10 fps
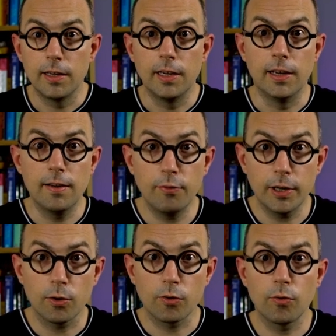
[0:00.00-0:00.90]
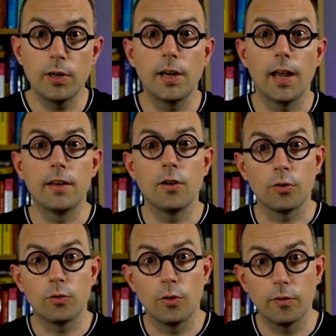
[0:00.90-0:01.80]
in every country and
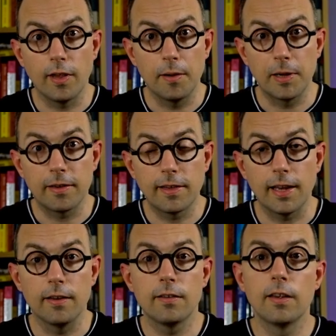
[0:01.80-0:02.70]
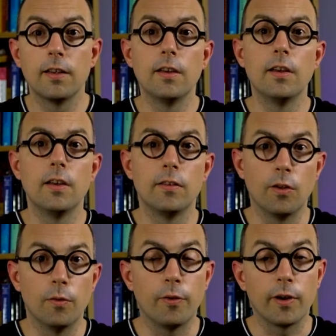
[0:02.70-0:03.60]
not to the same extent.
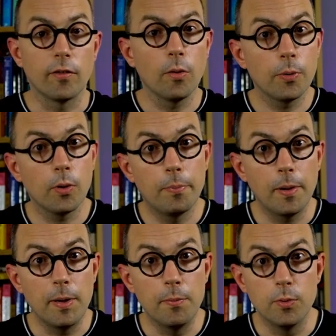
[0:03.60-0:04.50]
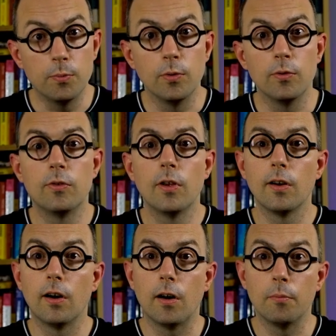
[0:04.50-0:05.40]
So for example, baby boomers
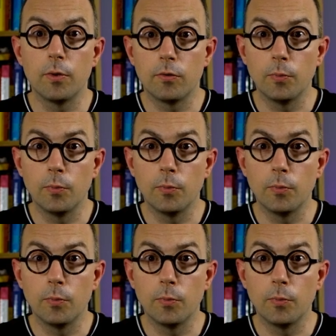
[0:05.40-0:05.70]
are much